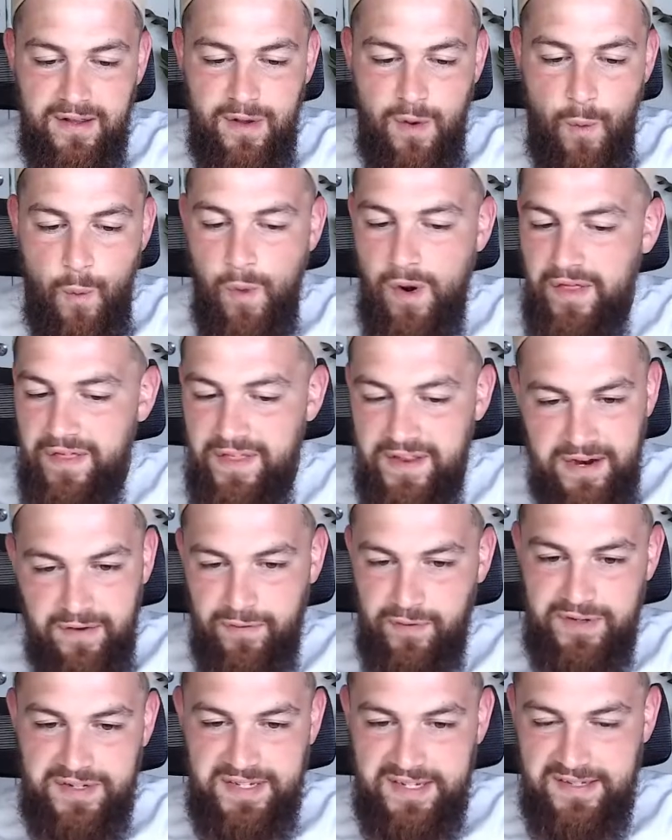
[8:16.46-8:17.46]
What are the
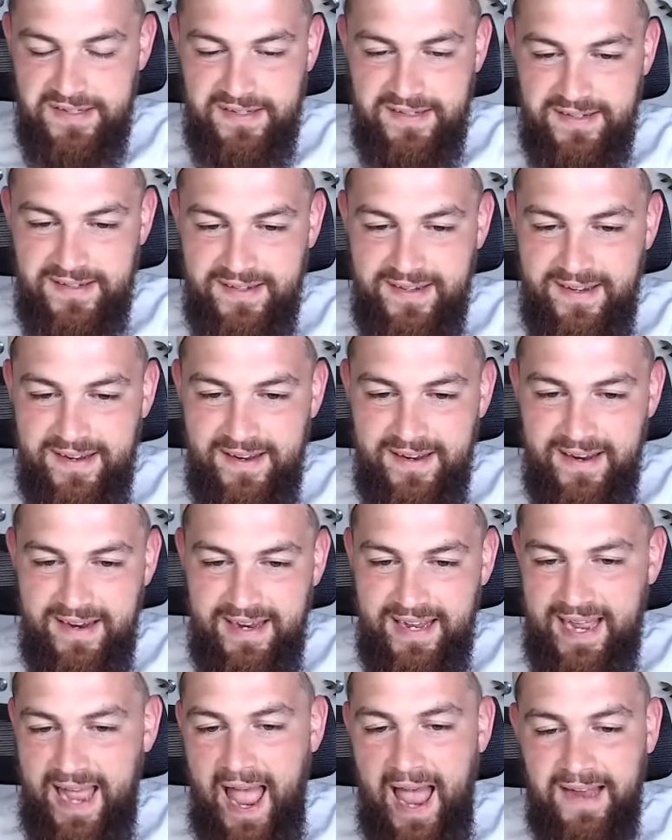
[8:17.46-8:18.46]
differences?
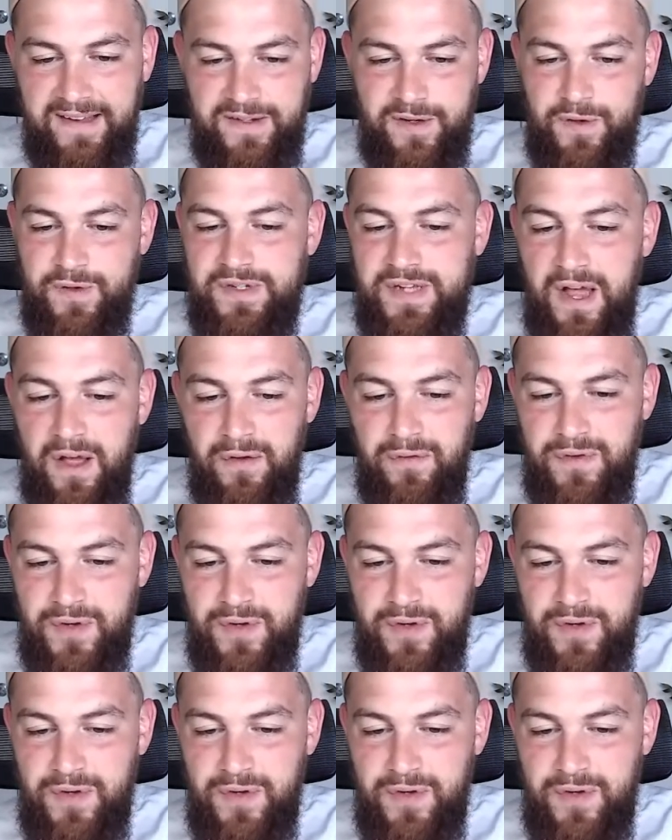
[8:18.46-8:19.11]
Like ask yourself,